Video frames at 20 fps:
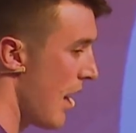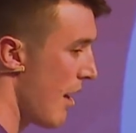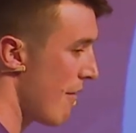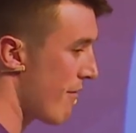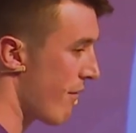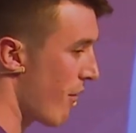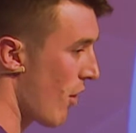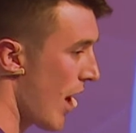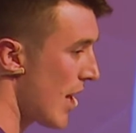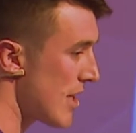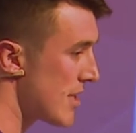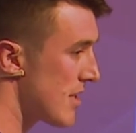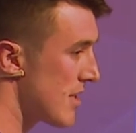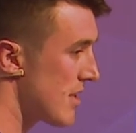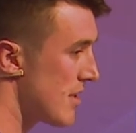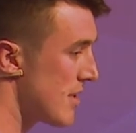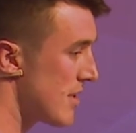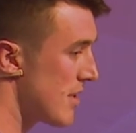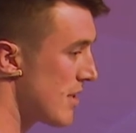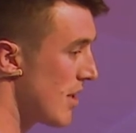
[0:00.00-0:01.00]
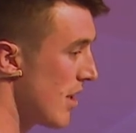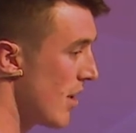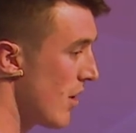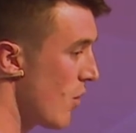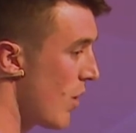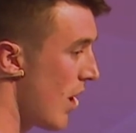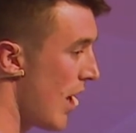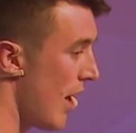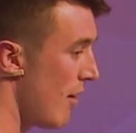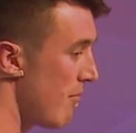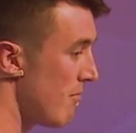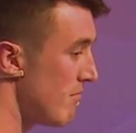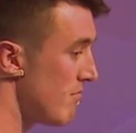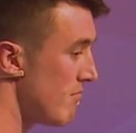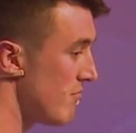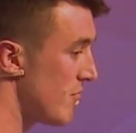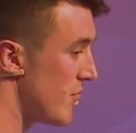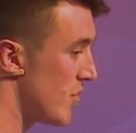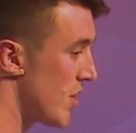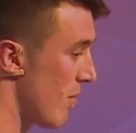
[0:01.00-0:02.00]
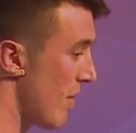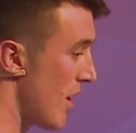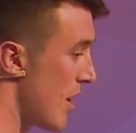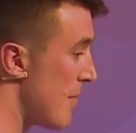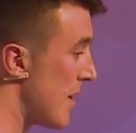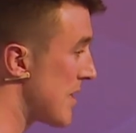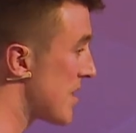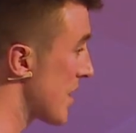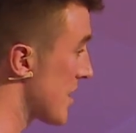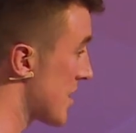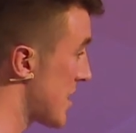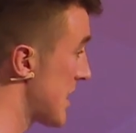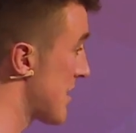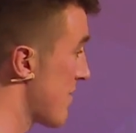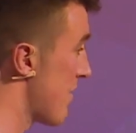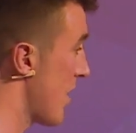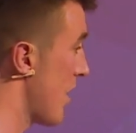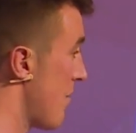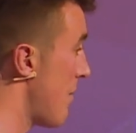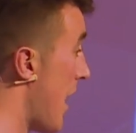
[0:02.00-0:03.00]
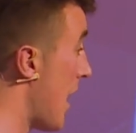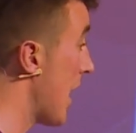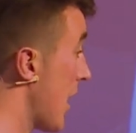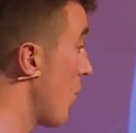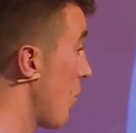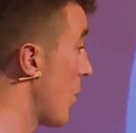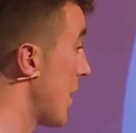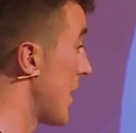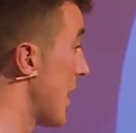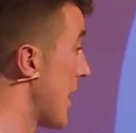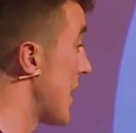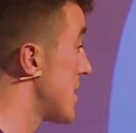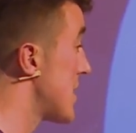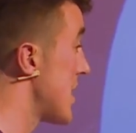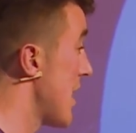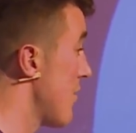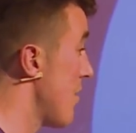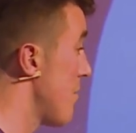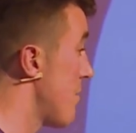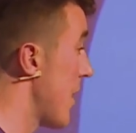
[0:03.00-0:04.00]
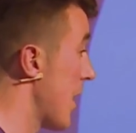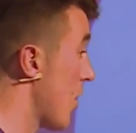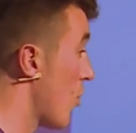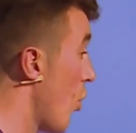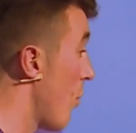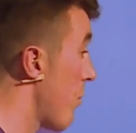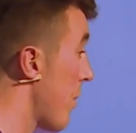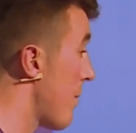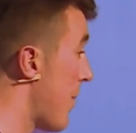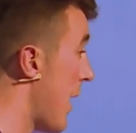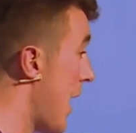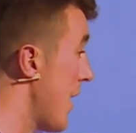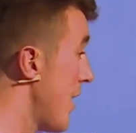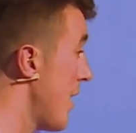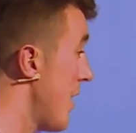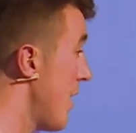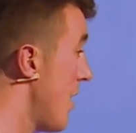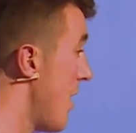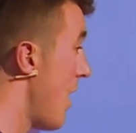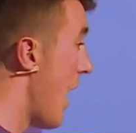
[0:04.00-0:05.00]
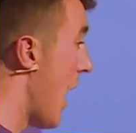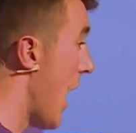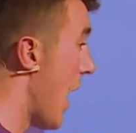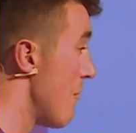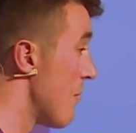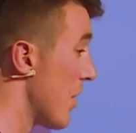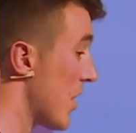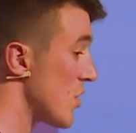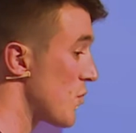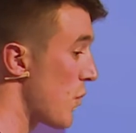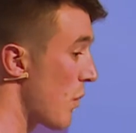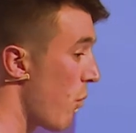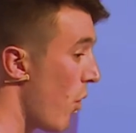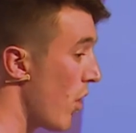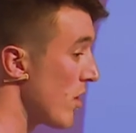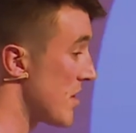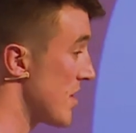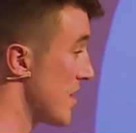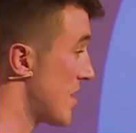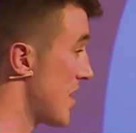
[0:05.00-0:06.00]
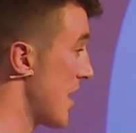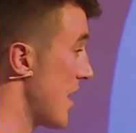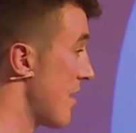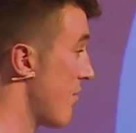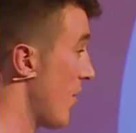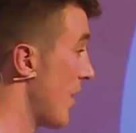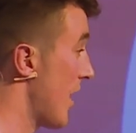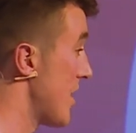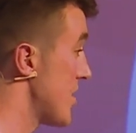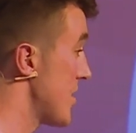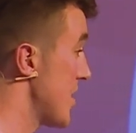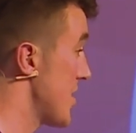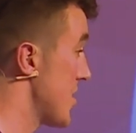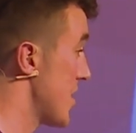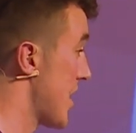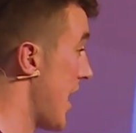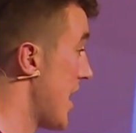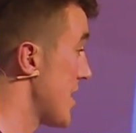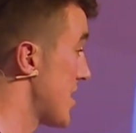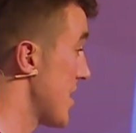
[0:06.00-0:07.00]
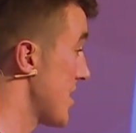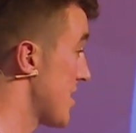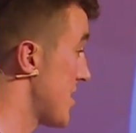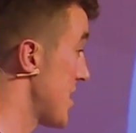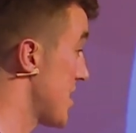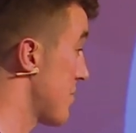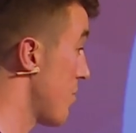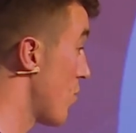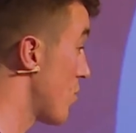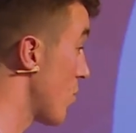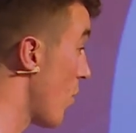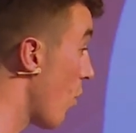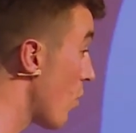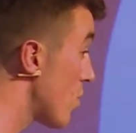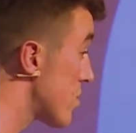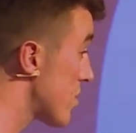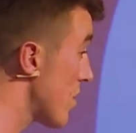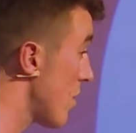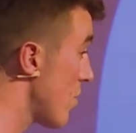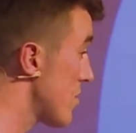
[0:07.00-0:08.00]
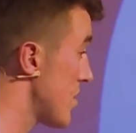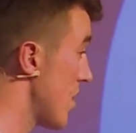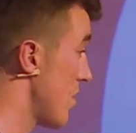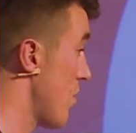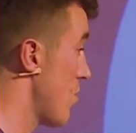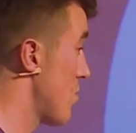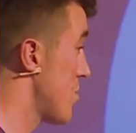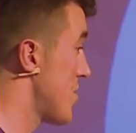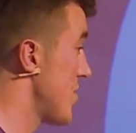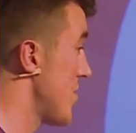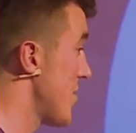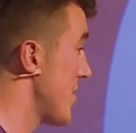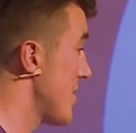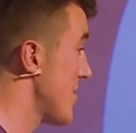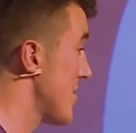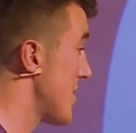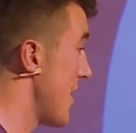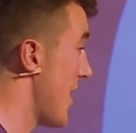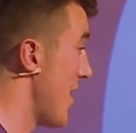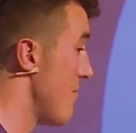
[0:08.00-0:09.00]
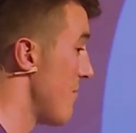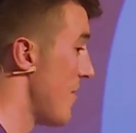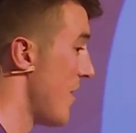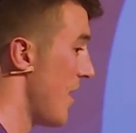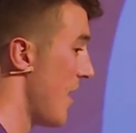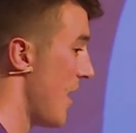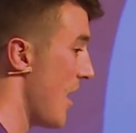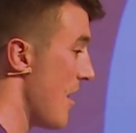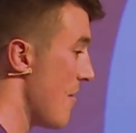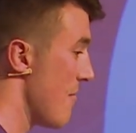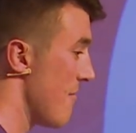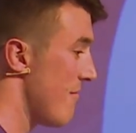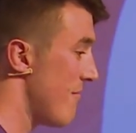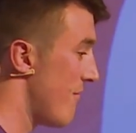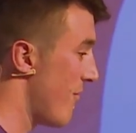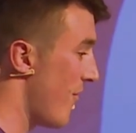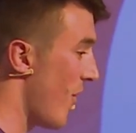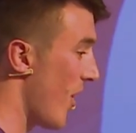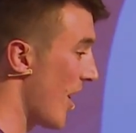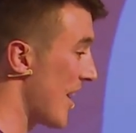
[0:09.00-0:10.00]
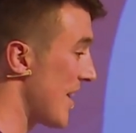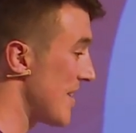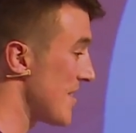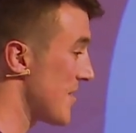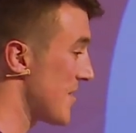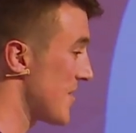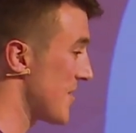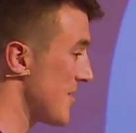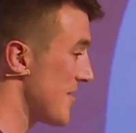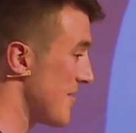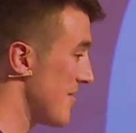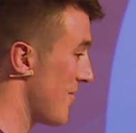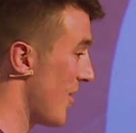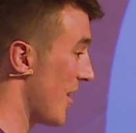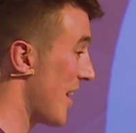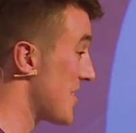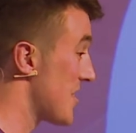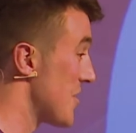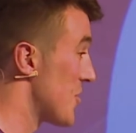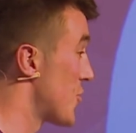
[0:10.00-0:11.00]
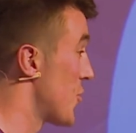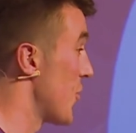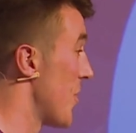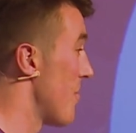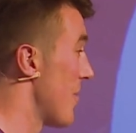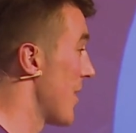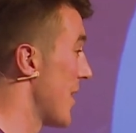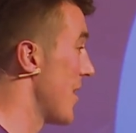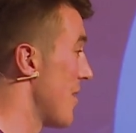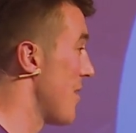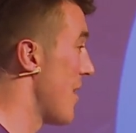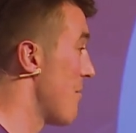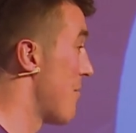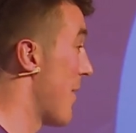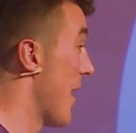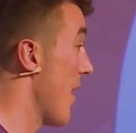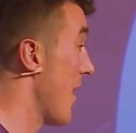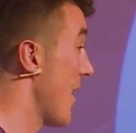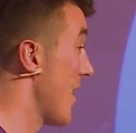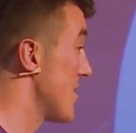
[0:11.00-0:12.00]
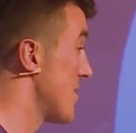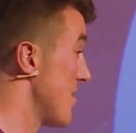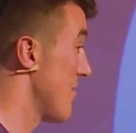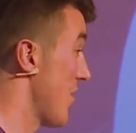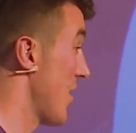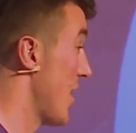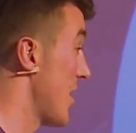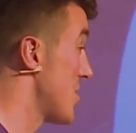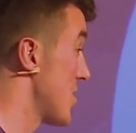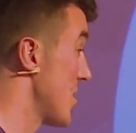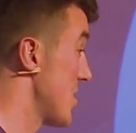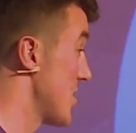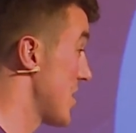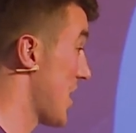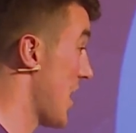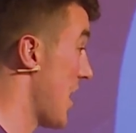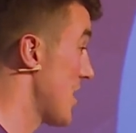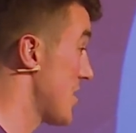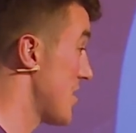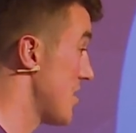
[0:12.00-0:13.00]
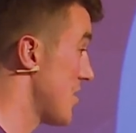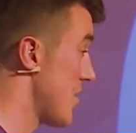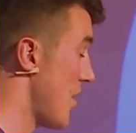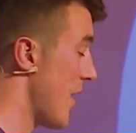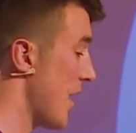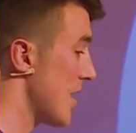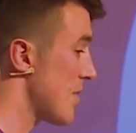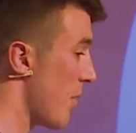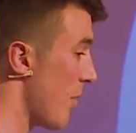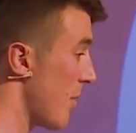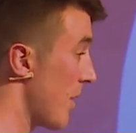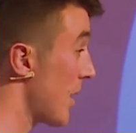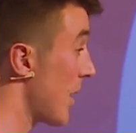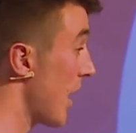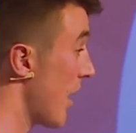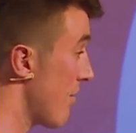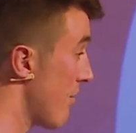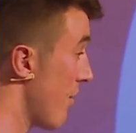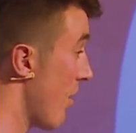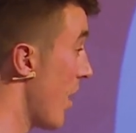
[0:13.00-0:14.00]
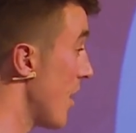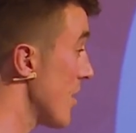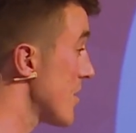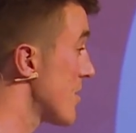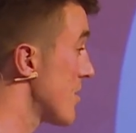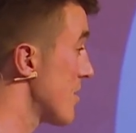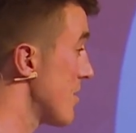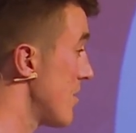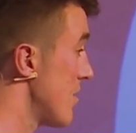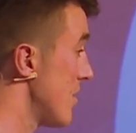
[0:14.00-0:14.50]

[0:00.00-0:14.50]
For us to really be successful in a market, we need to have a corporate partner because we want to see financial education accessible to all schools and all students. Finances shouldn't be a barrier to financial education, so that's probably key for us.